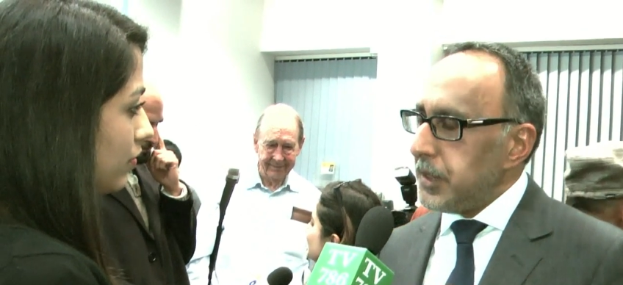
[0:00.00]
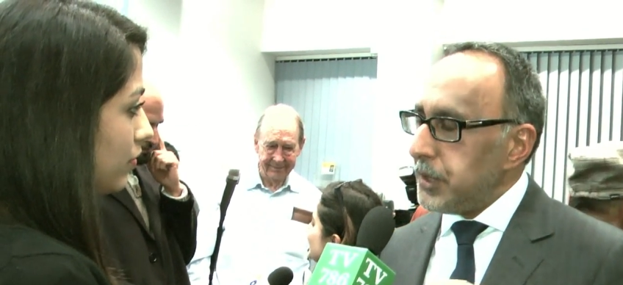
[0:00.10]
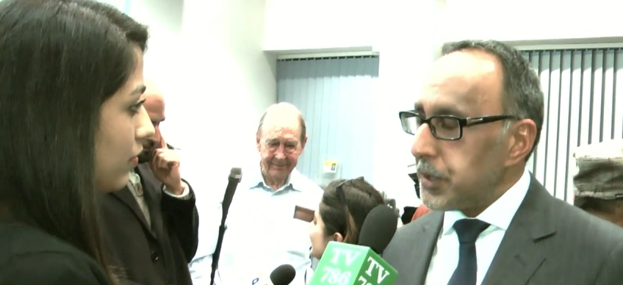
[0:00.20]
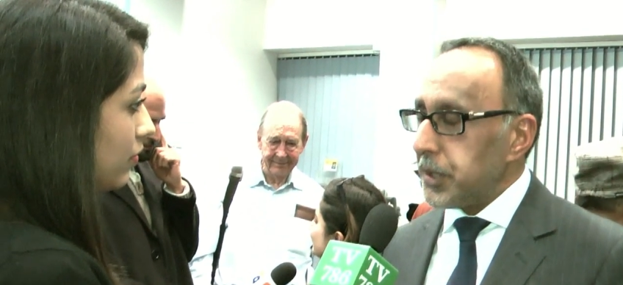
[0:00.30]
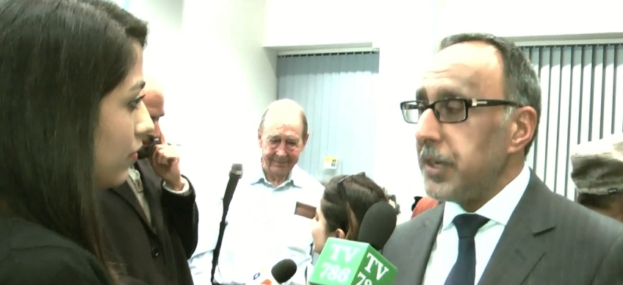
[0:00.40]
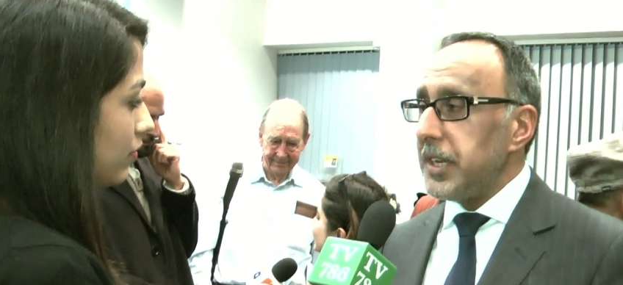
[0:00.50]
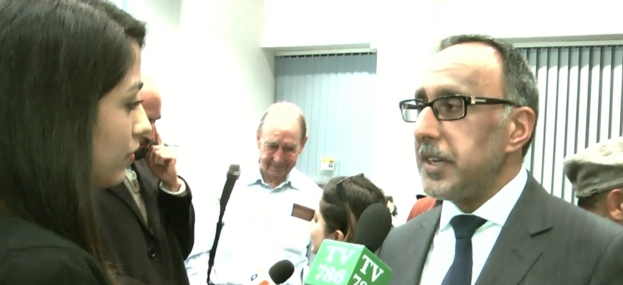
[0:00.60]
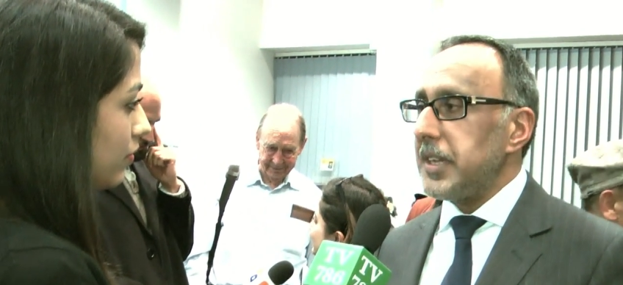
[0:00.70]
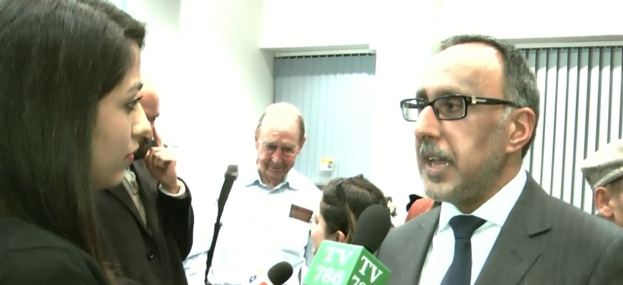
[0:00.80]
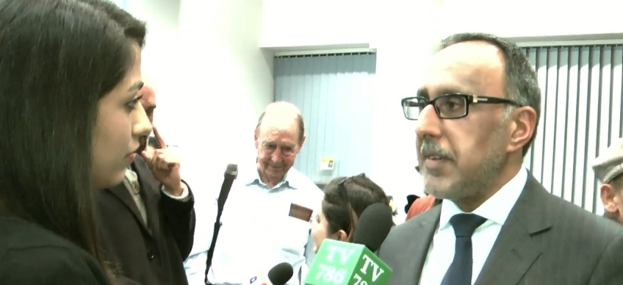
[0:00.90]
Speaker 1: Not only
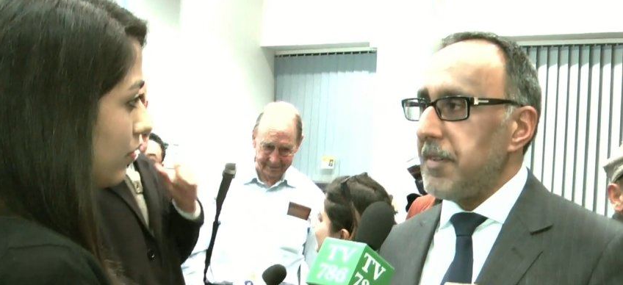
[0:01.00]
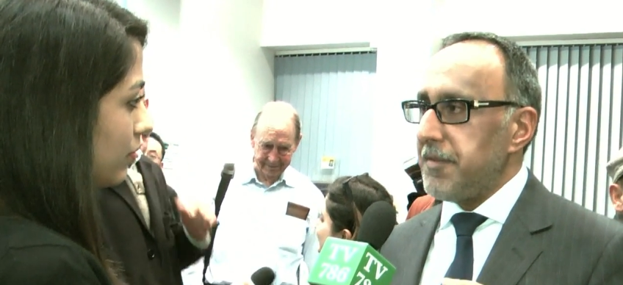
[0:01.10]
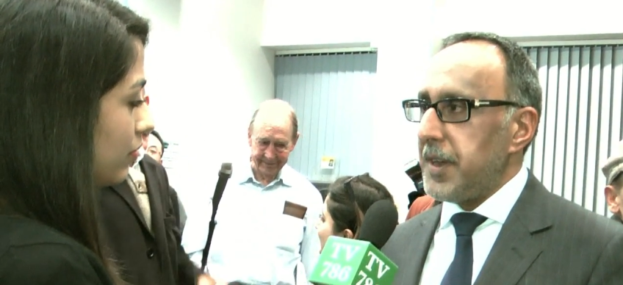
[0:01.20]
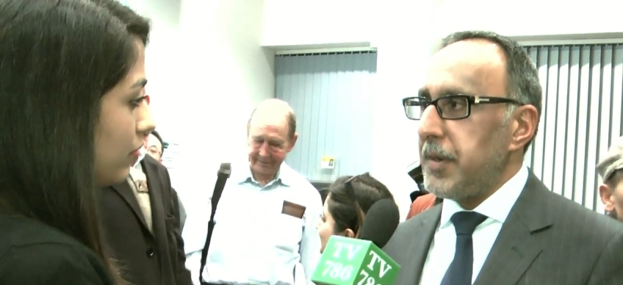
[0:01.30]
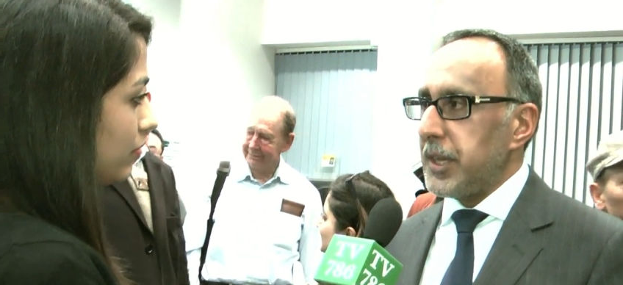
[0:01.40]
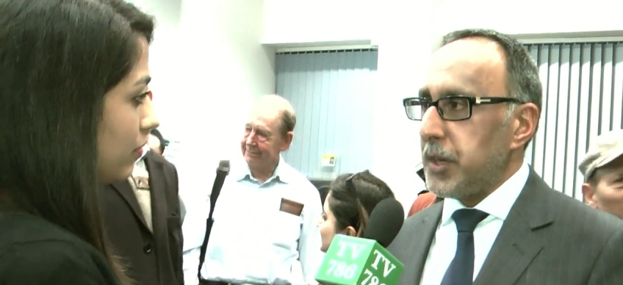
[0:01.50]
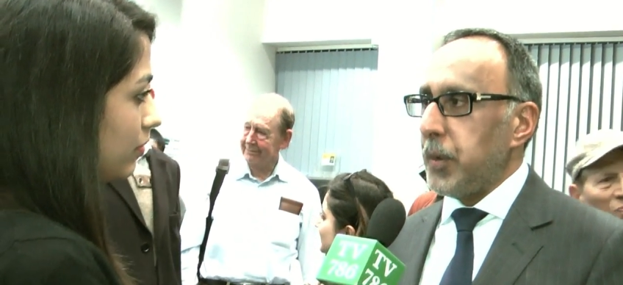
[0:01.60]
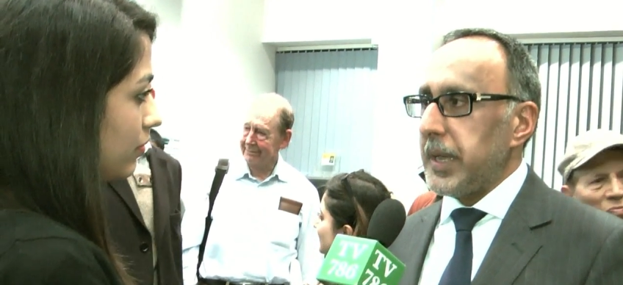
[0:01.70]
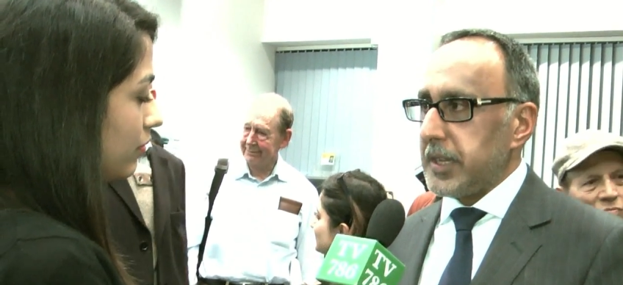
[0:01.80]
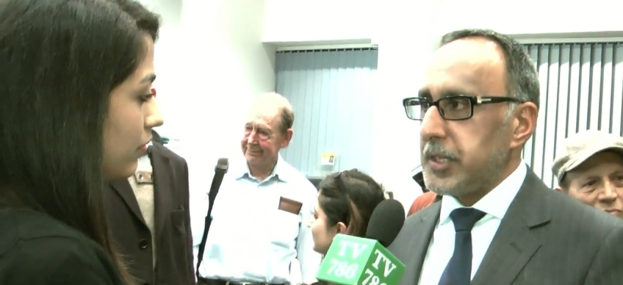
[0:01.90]
did he have a very
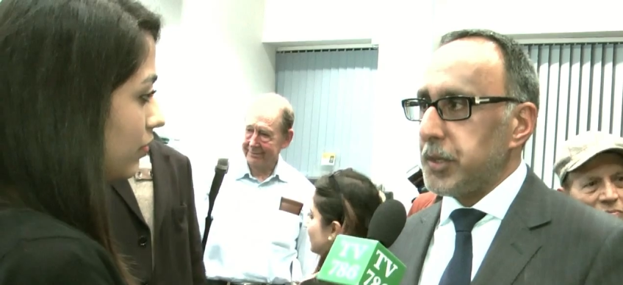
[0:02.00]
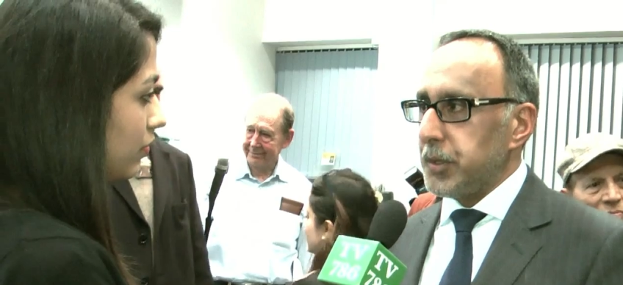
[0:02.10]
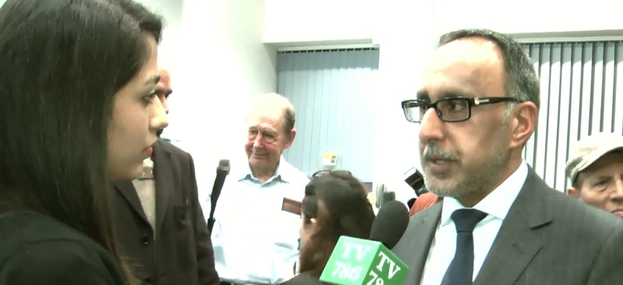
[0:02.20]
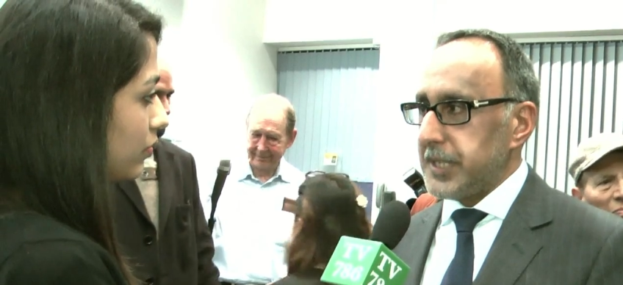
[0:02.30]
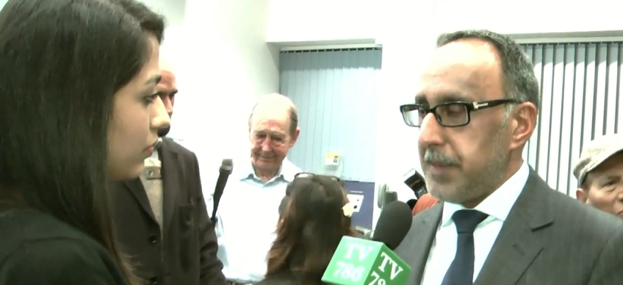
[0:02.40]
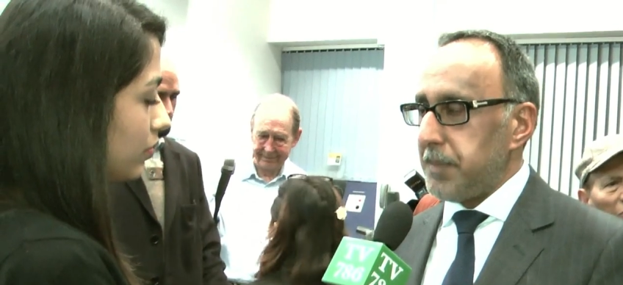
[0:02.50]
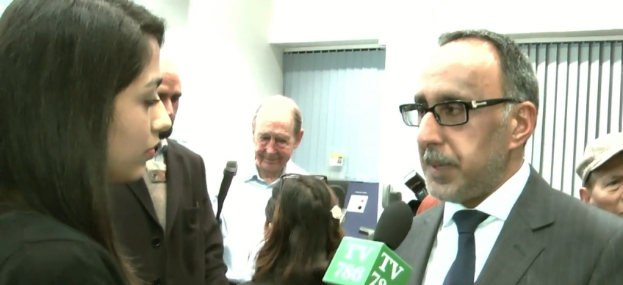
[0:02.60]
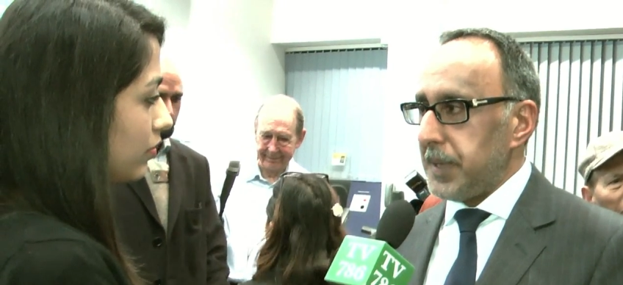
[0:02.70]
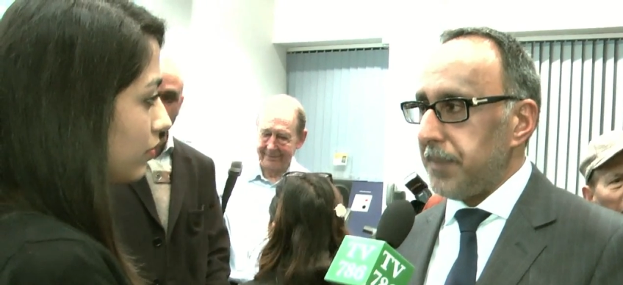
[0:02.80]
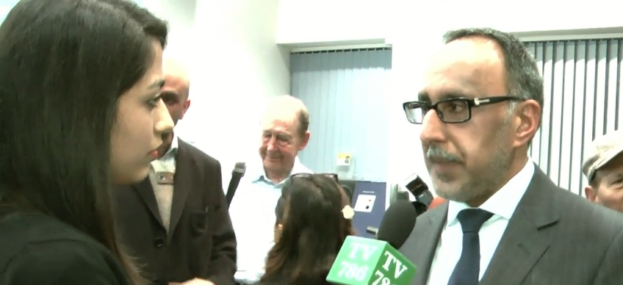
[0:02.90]
quick, short
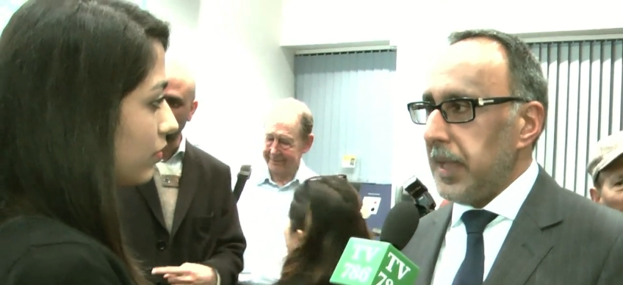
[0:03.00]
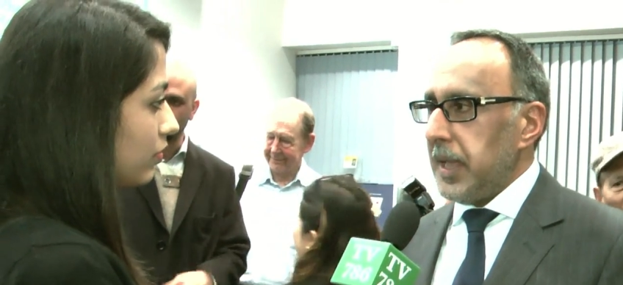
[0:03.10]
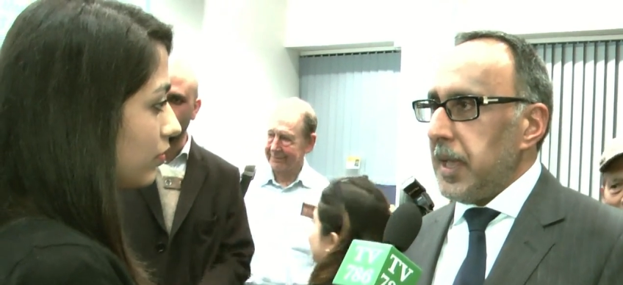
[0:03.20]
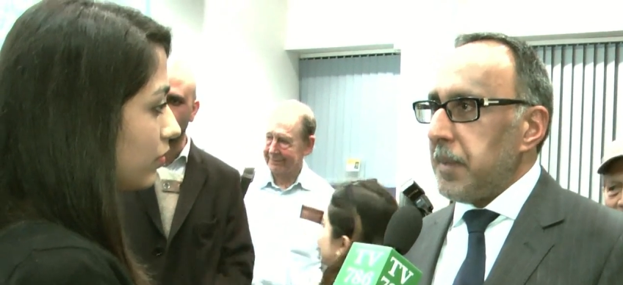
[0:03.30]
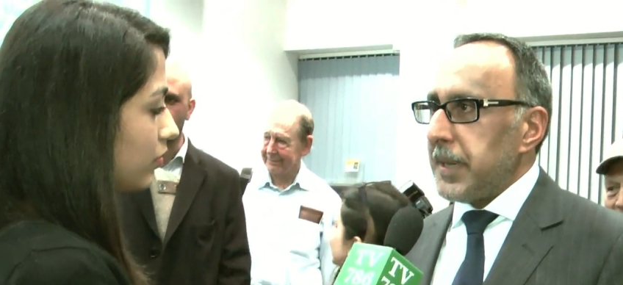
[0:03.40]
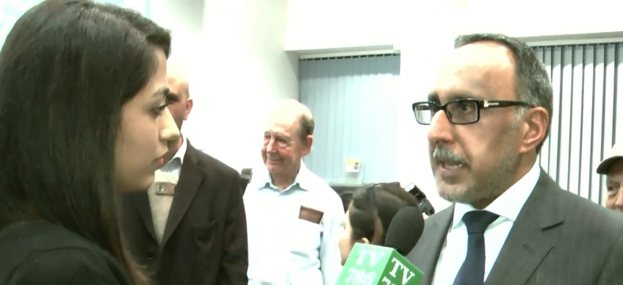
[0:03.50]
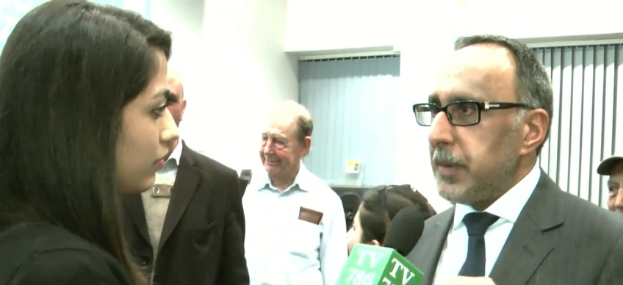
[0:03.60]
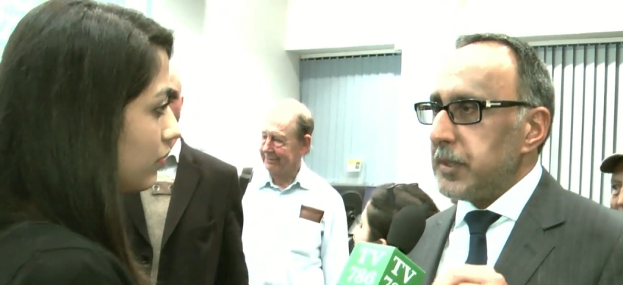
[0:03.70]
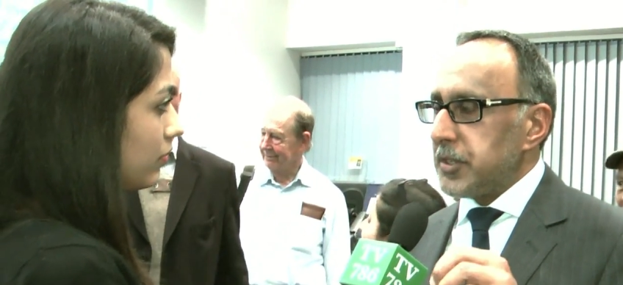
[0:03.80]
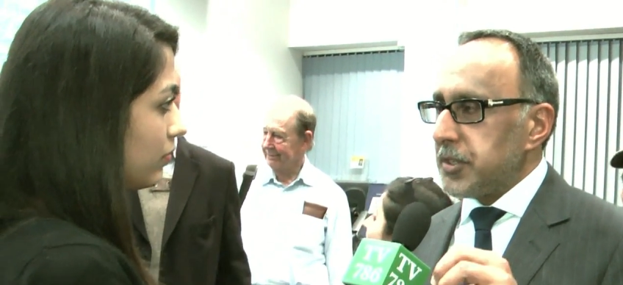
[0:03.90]
temper, but
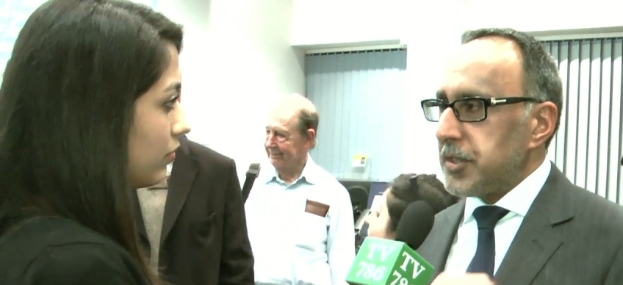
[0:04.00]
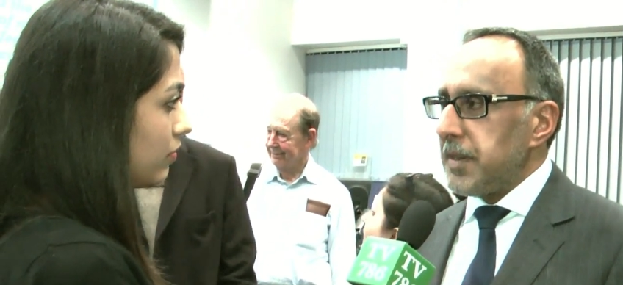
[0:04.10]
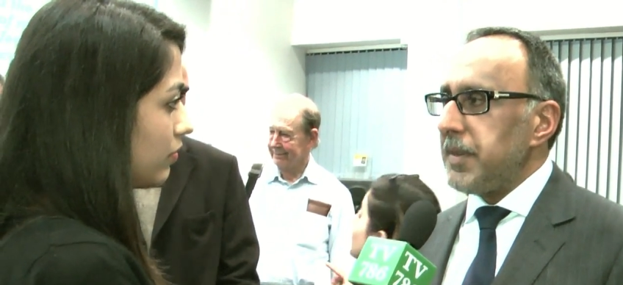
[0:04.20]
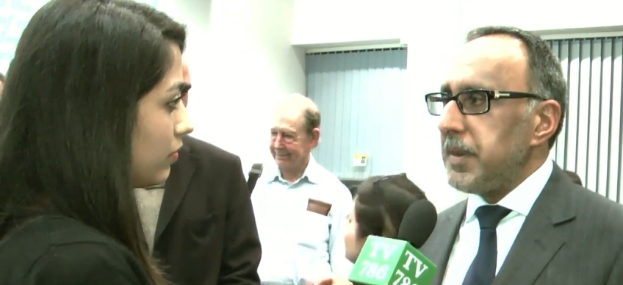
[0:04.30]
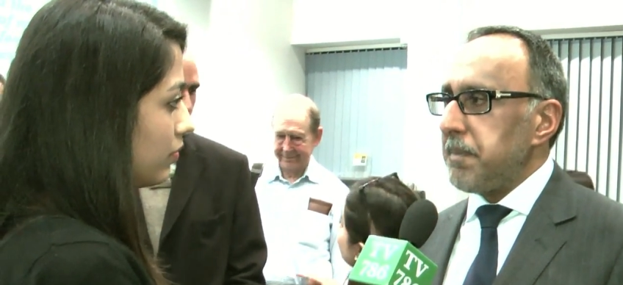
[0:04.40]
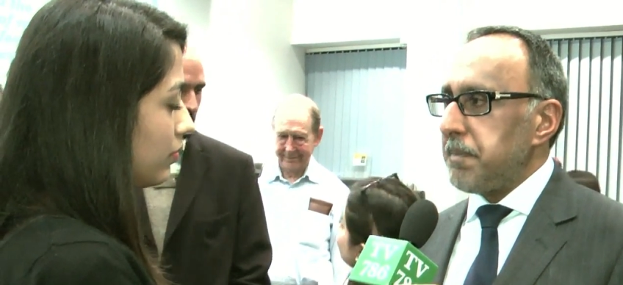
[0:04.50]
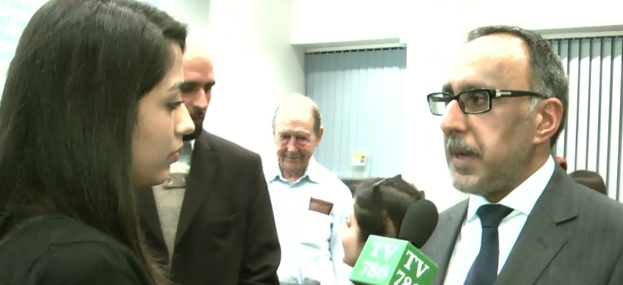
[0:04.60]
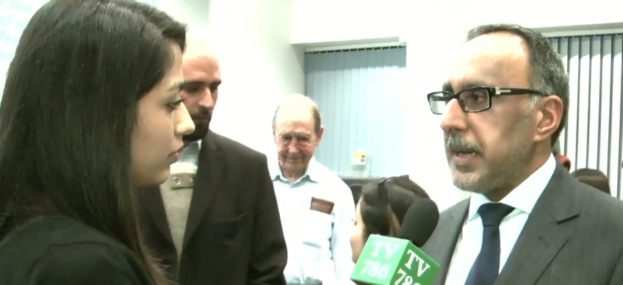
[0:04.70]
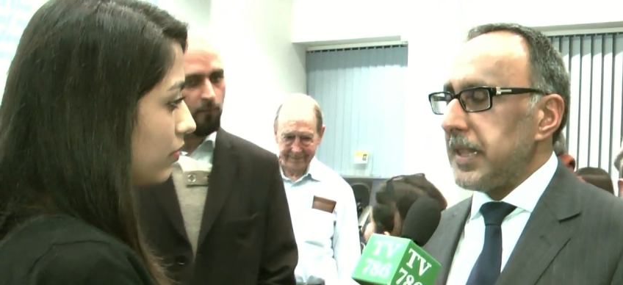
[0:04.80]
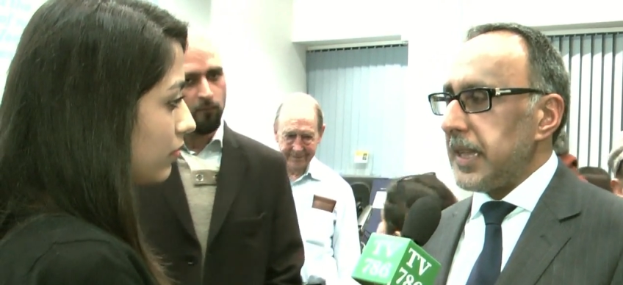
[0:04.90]
he was driven
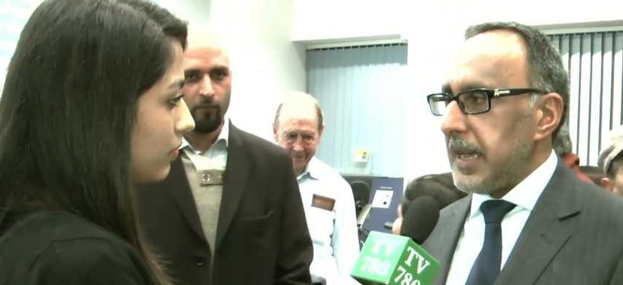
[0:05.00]
by the